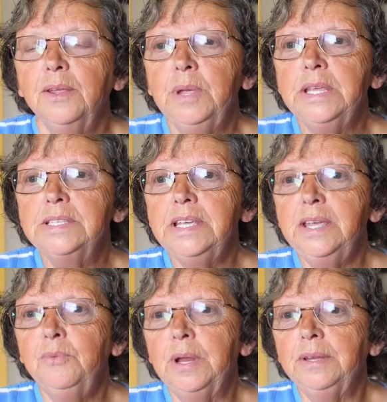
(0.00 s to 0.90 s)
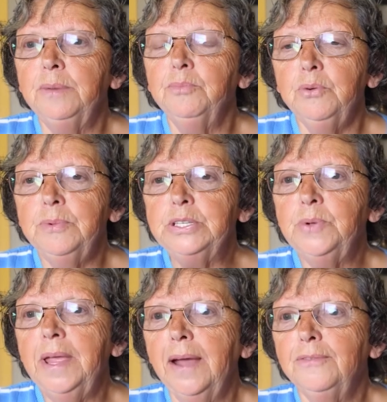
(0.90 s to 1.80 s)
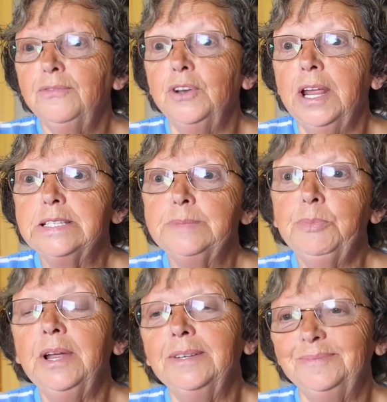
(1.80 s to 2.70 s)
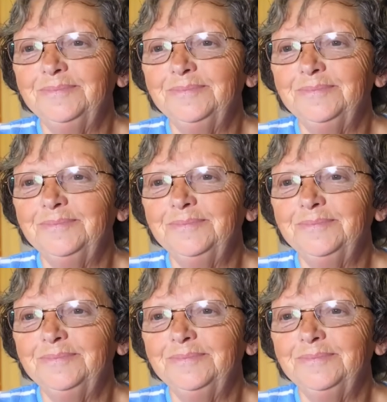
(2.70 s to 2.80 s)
When you see what improvements we have for next spring.